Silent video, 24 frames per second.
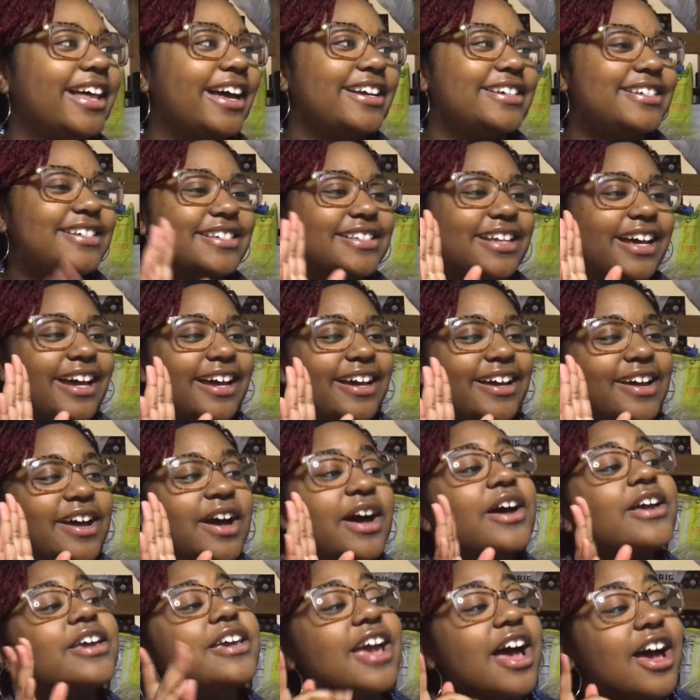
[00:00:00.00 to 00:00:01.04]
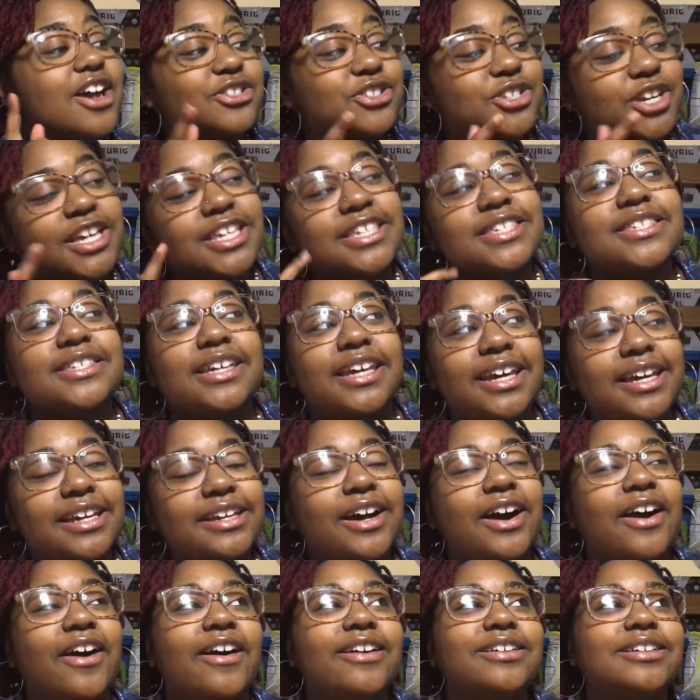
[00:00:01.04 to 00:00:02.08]
She like, yeah, she can sing,
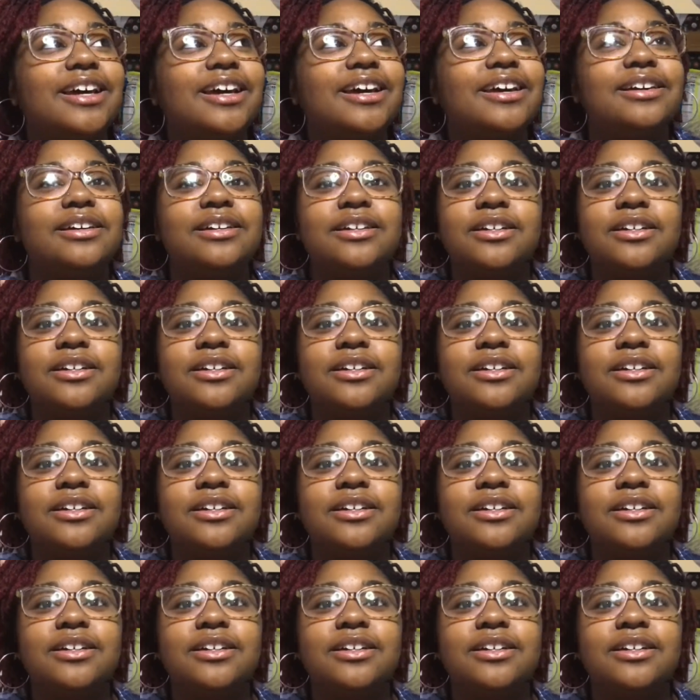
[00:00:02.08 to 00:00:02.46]
y'all. I'm like,